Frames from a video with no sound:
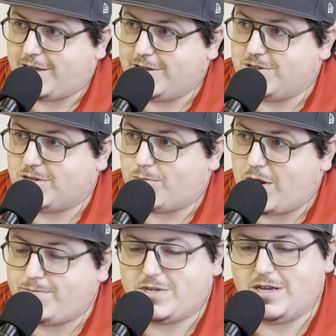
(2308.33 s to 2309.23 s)
Getting some
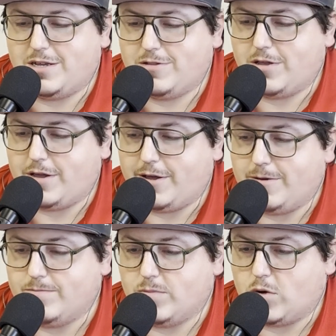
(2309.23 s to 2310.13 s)
reps in,
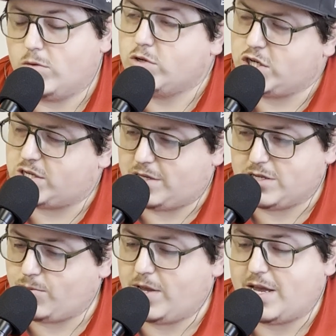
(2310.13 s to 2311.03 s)
or just
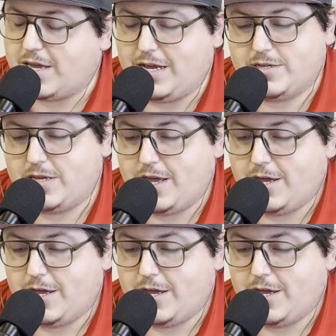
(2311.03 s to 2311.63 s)
this week, I guess.